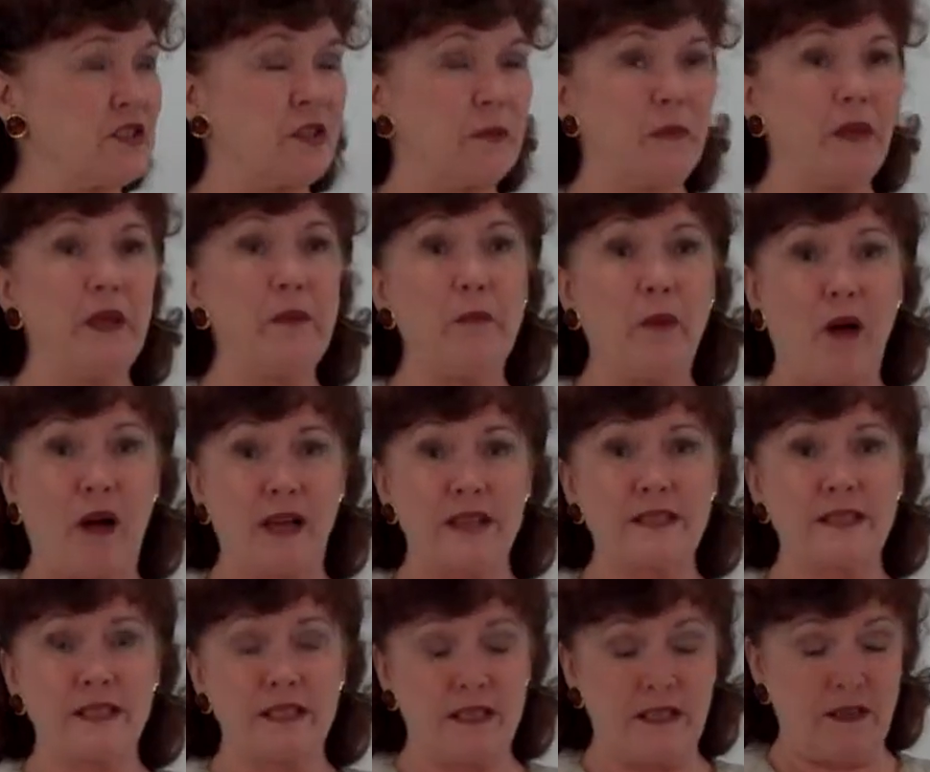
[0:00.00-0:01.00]
is to be
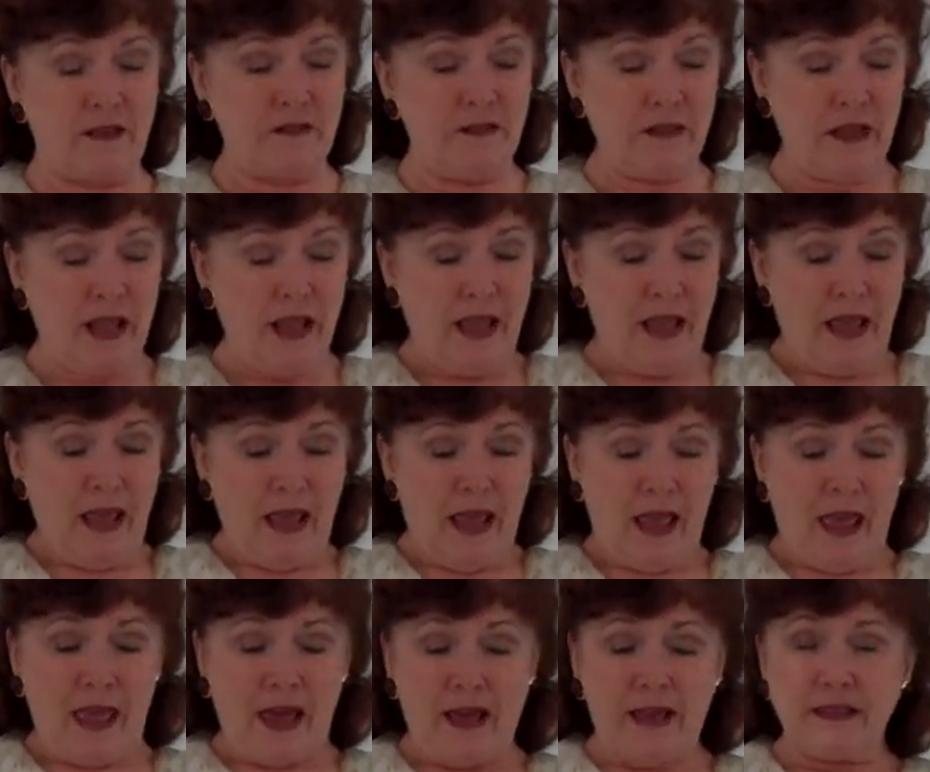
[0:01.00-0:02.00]
positive.
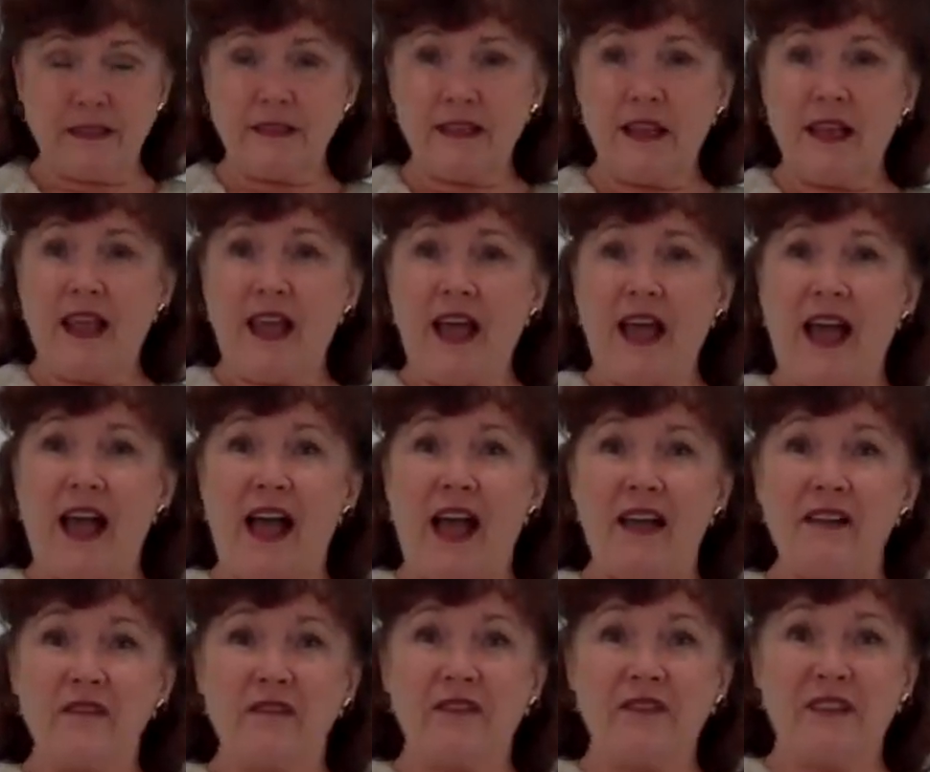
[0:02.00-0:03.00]
And
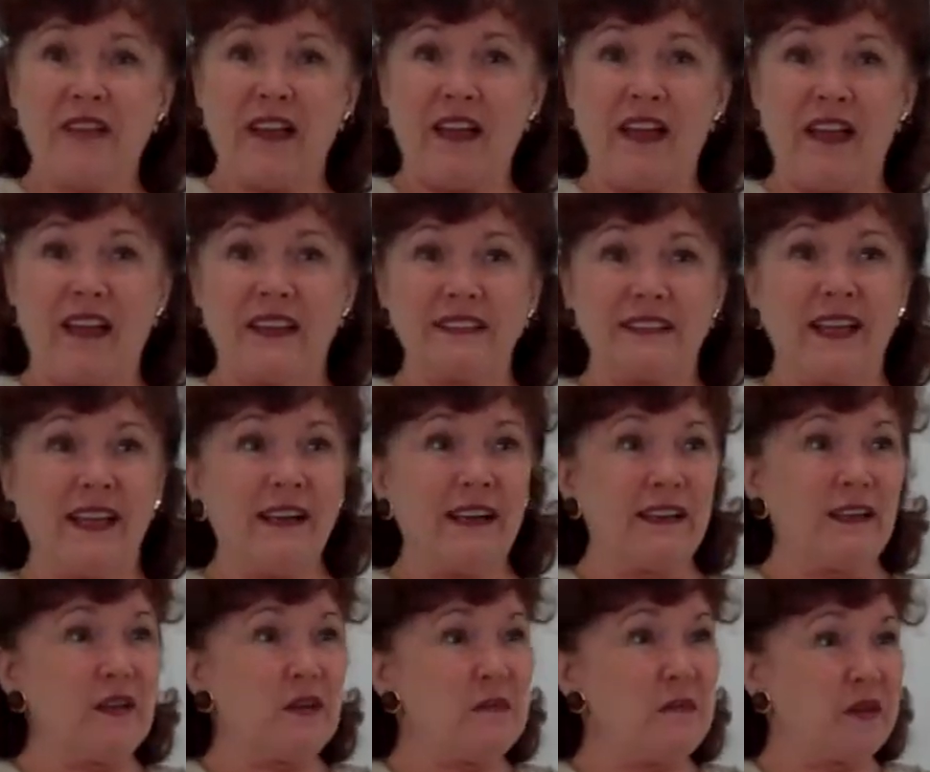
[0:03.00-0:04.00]
I've done
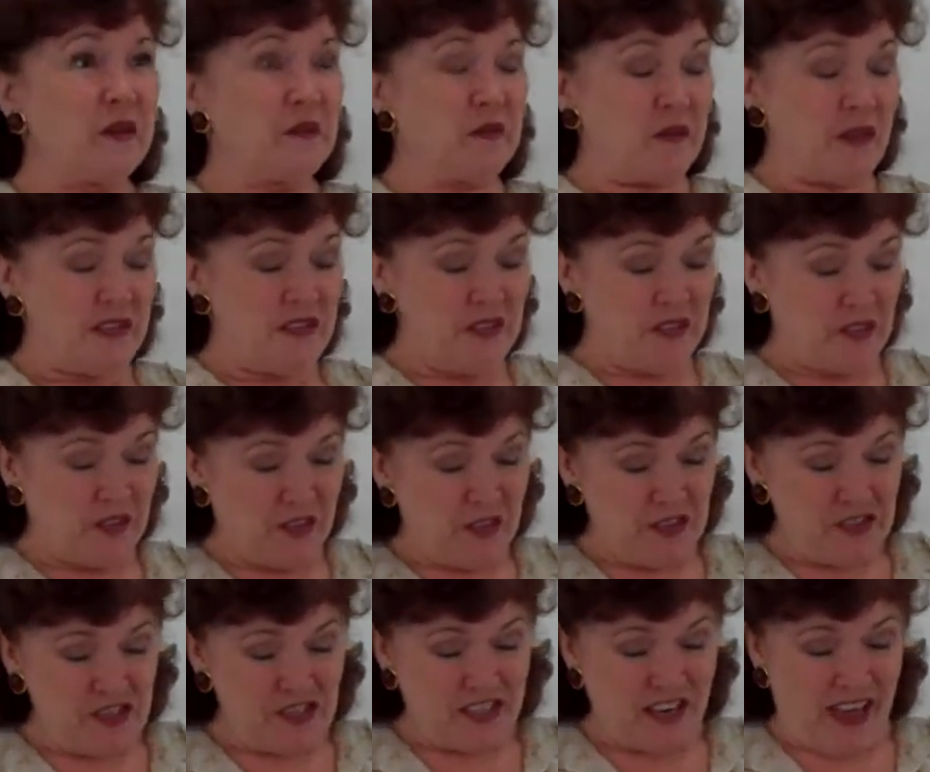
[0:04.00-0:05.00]
a little bit of
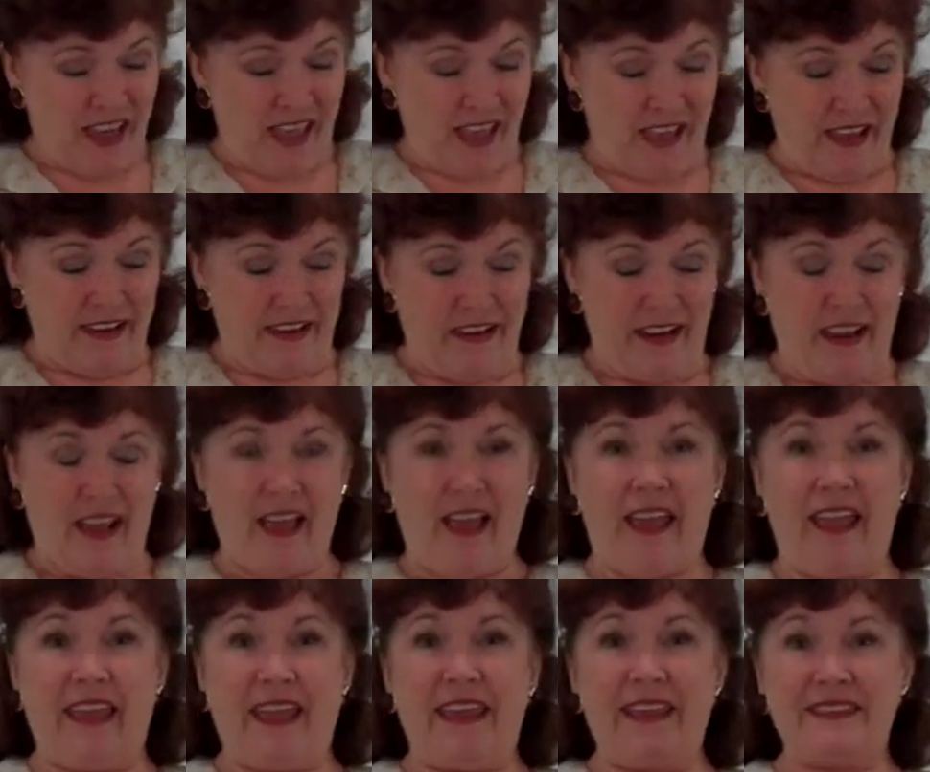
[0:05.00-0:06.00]
research, and
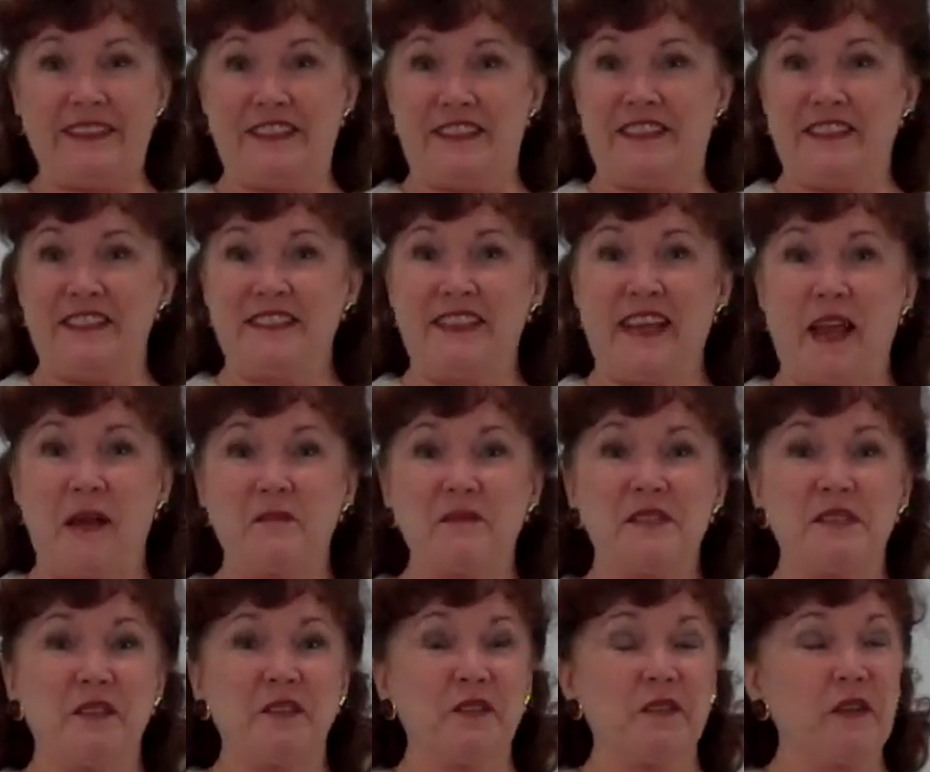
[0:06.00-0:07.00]
it's just
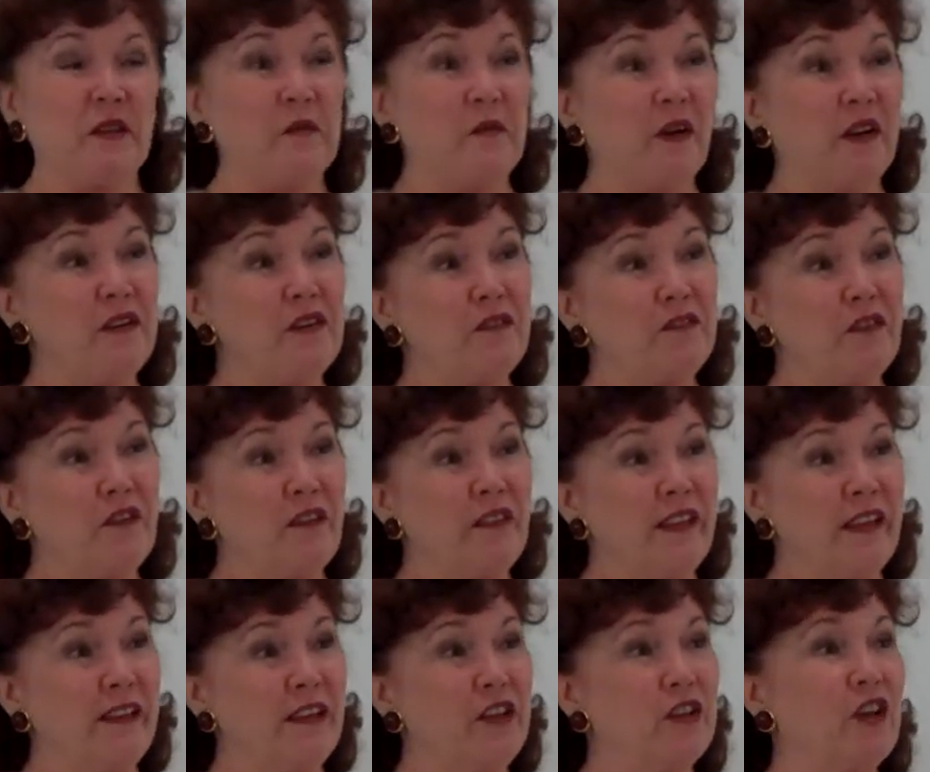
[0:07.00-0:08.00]
absolutely wonderful
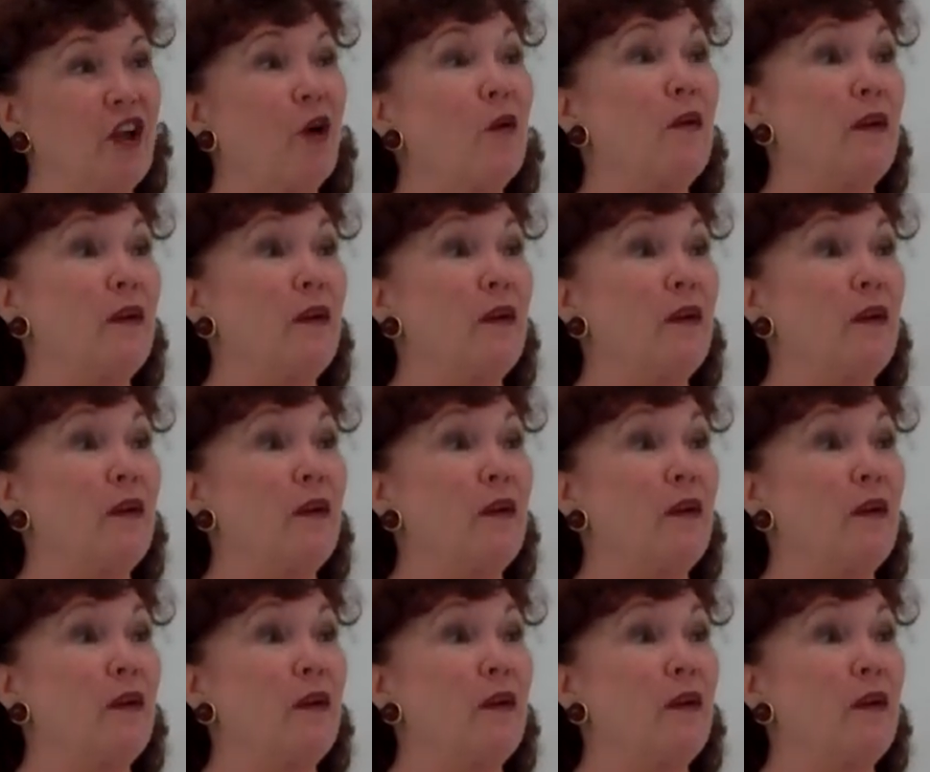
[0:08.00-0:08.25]
that,